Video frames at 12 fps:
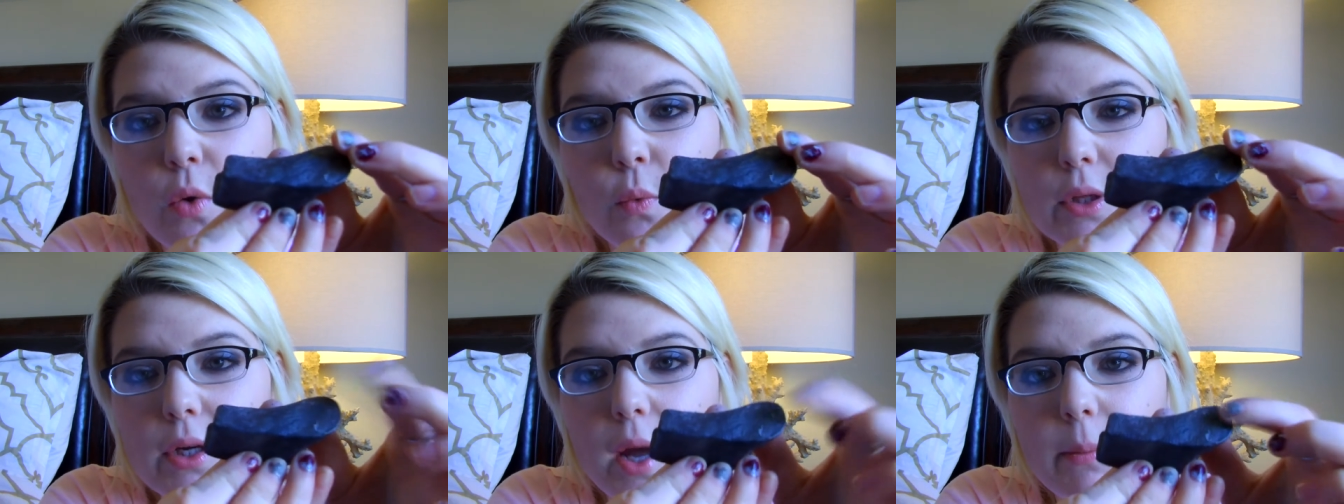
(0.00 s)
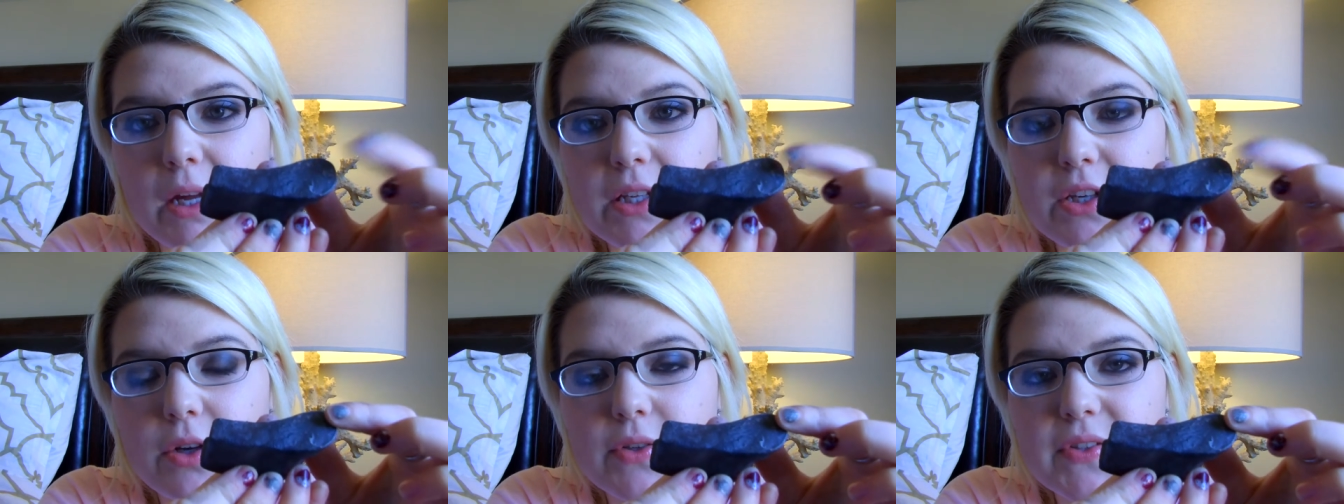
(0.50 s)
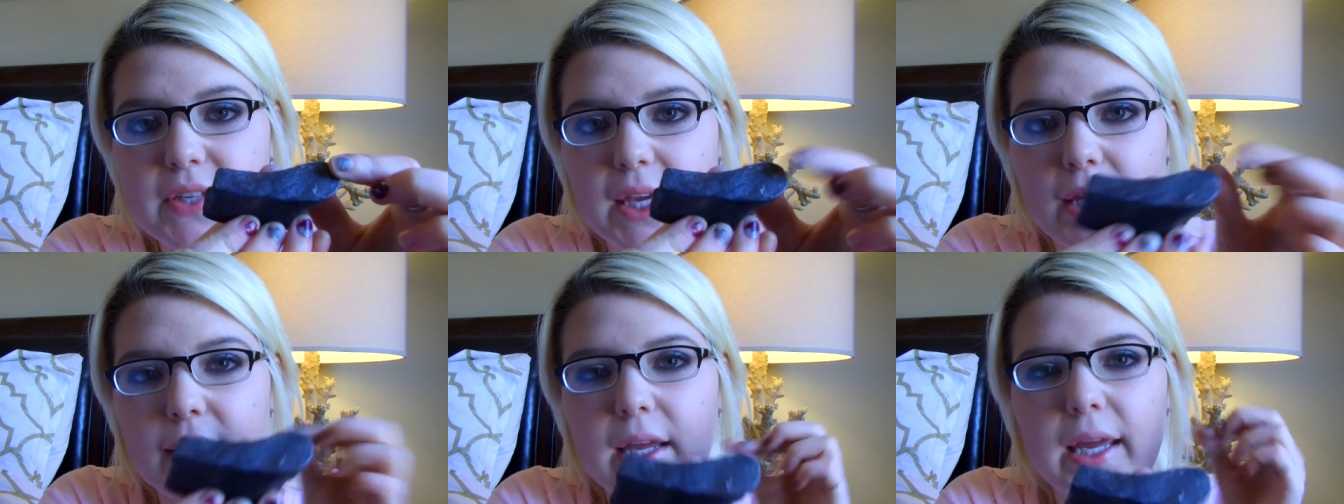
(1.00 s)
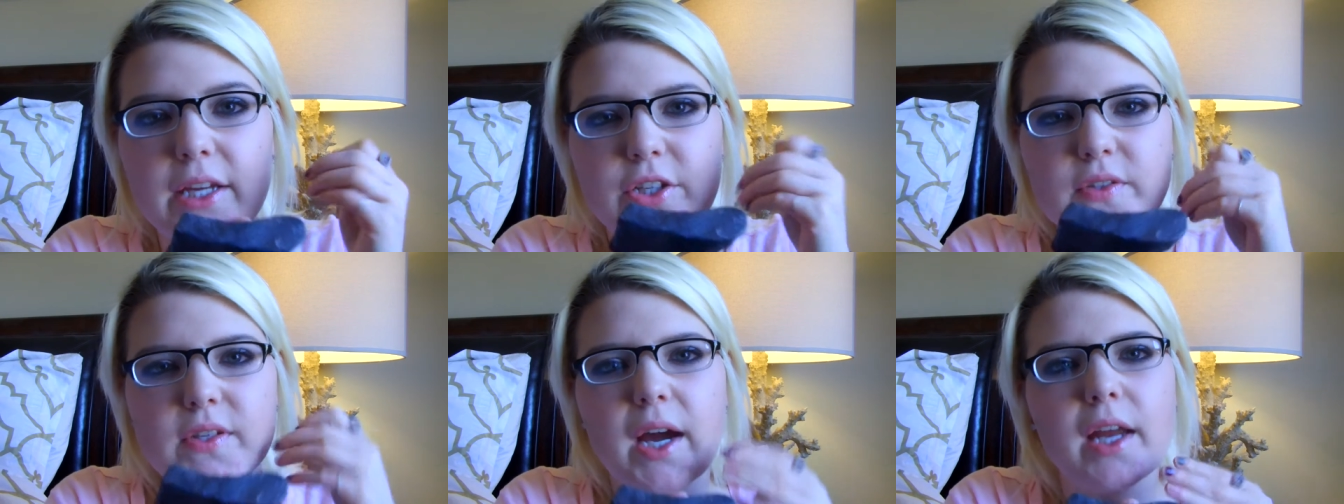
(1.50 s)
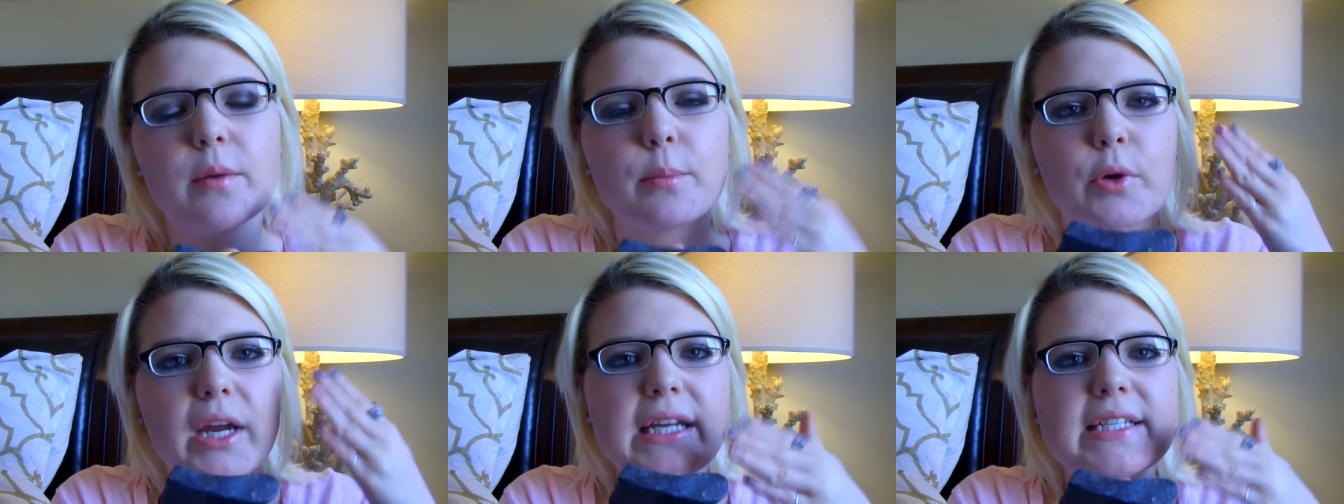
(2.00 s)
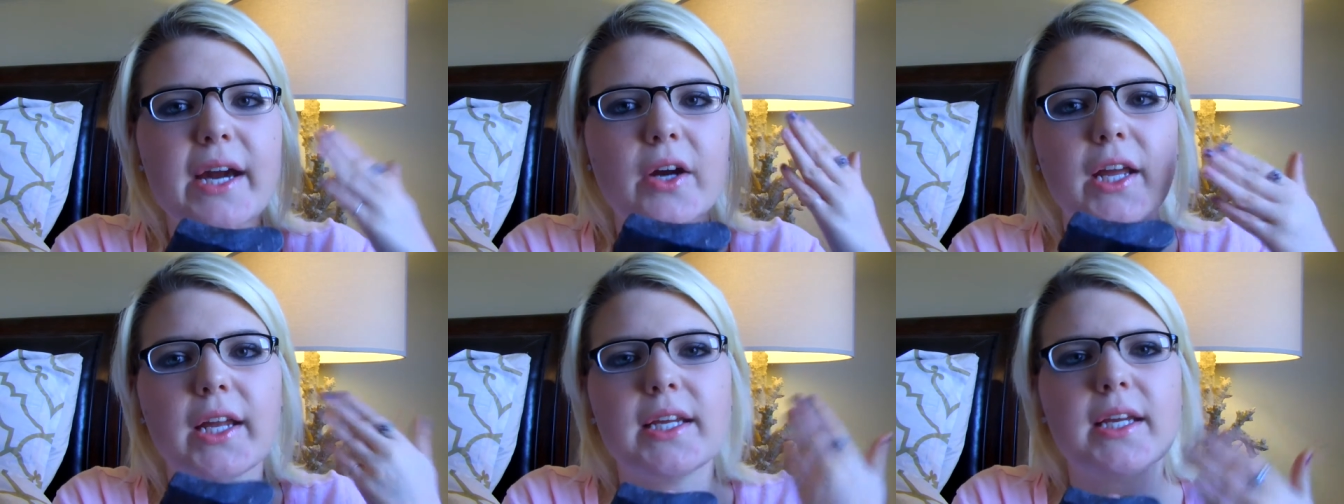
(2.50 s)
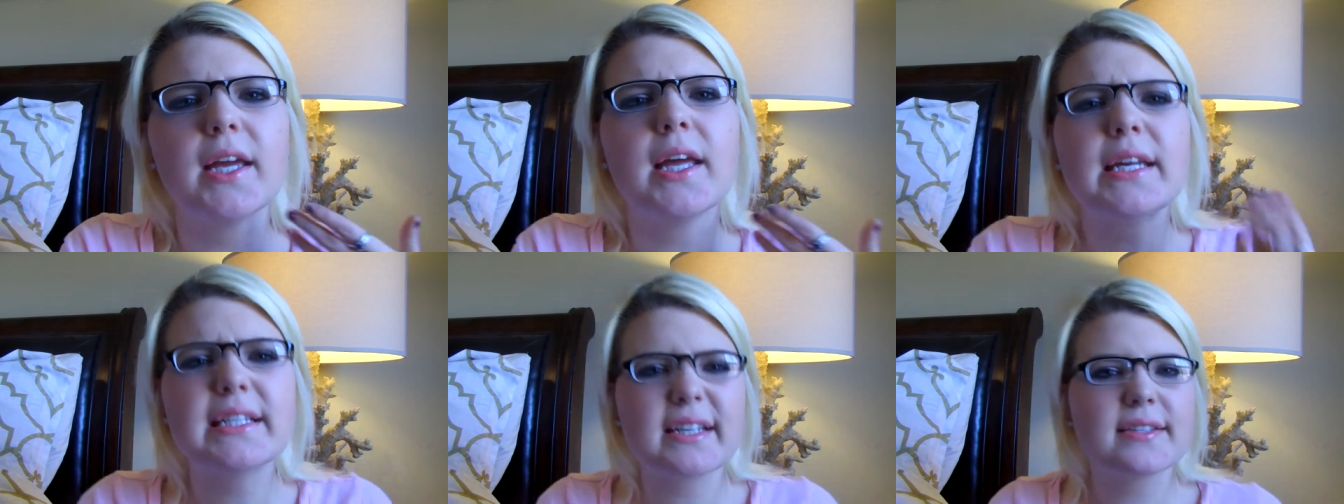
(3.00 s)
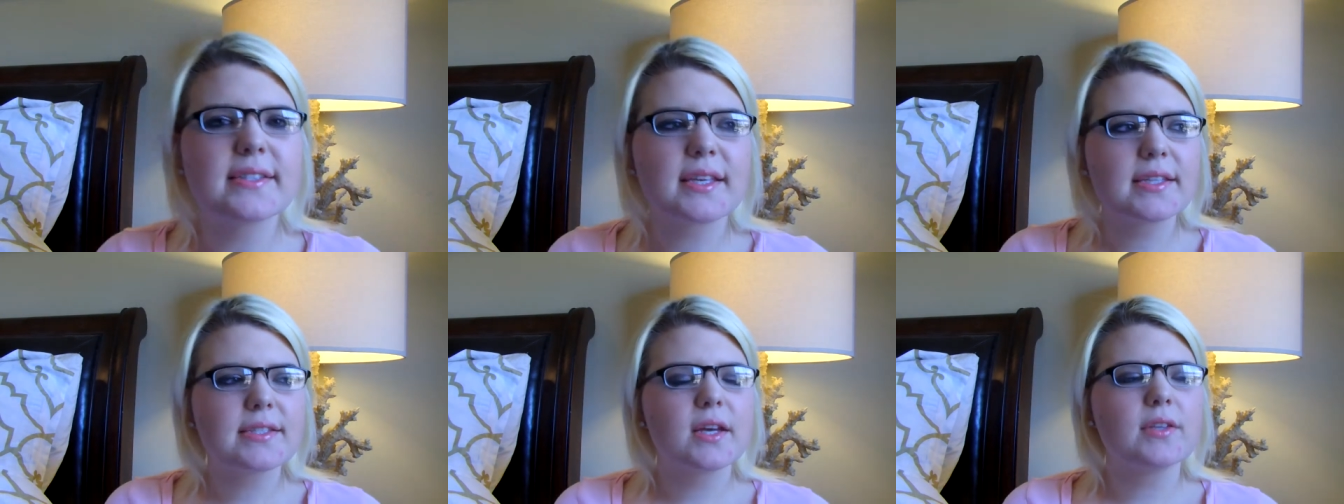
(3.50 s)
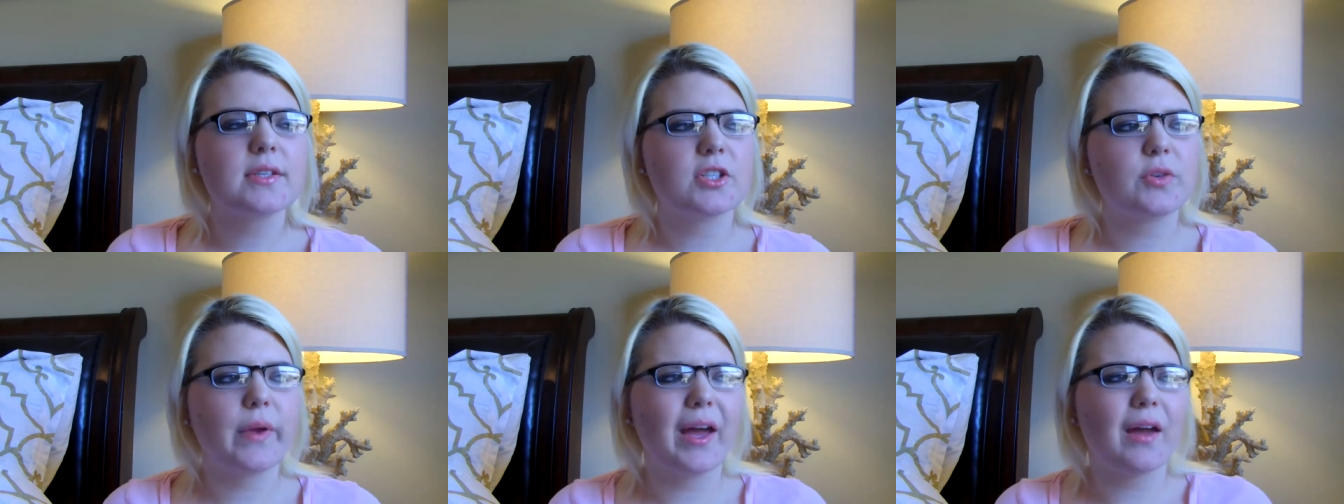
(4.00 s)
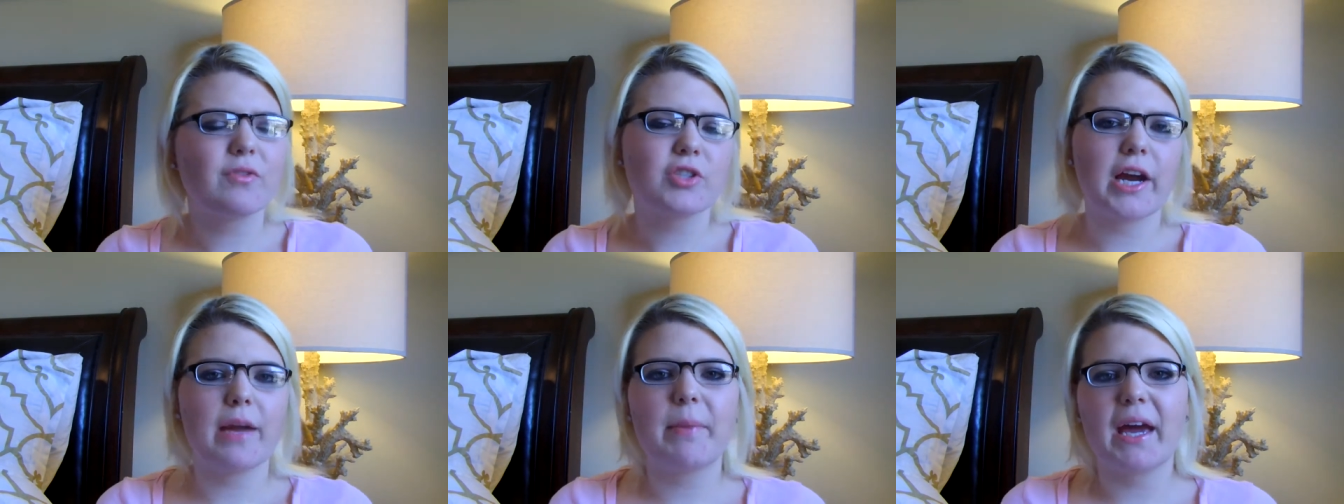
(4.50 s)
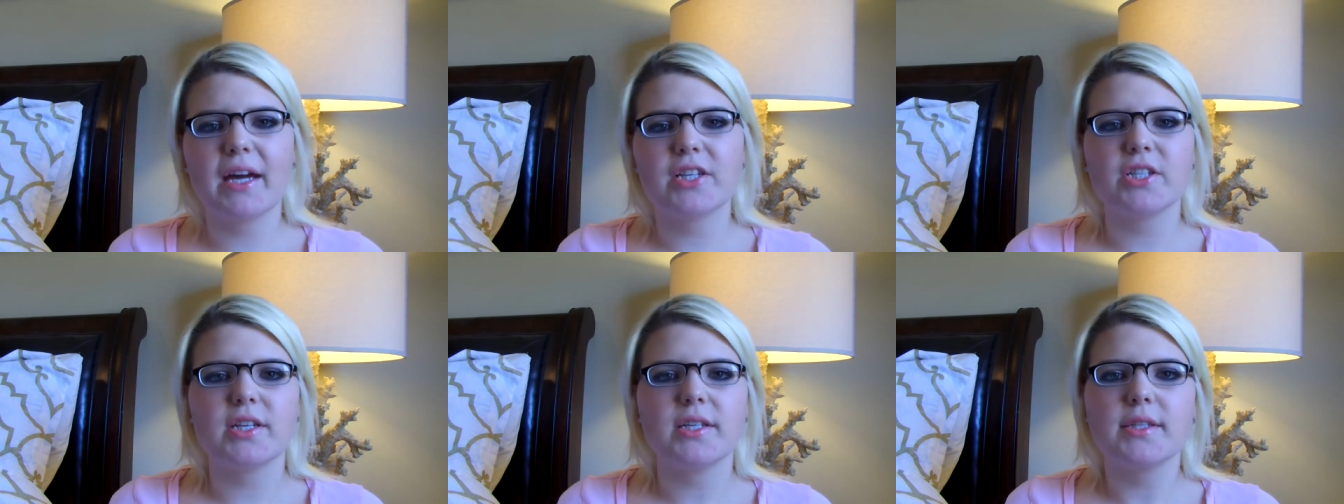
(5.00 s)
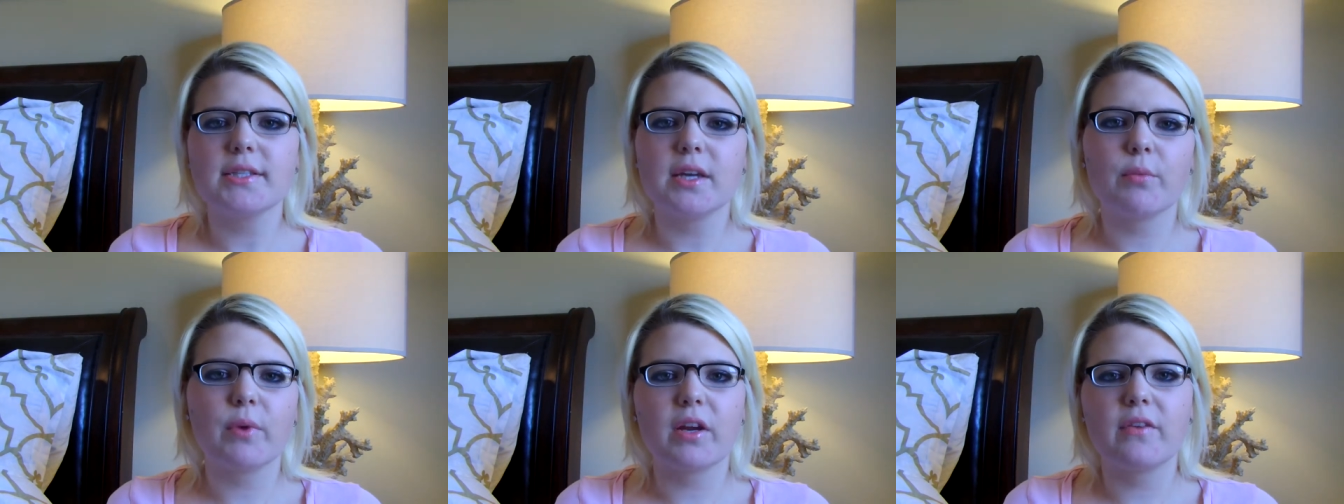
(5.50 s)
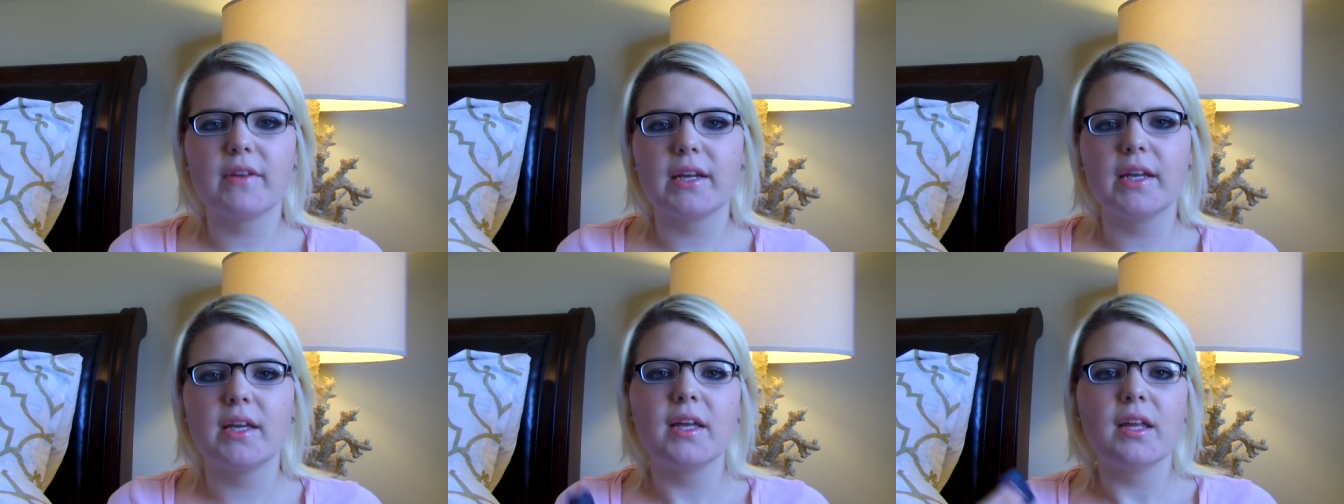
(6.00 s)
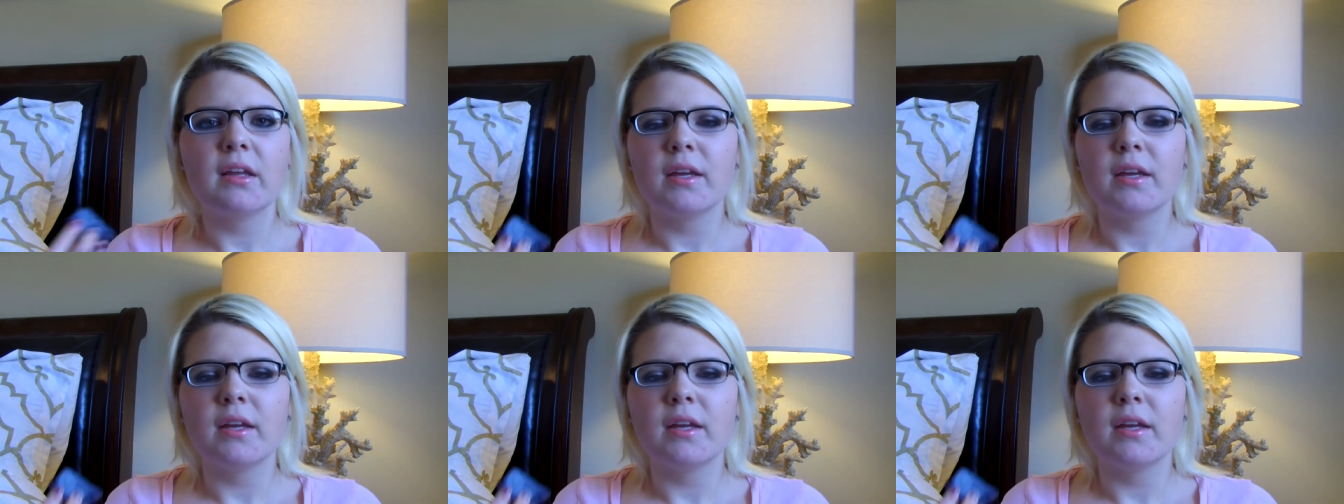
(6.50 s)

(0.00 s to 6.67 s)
will come onto your skin and just kind of break down any dead skin cells that you have, dry patches, get rid of any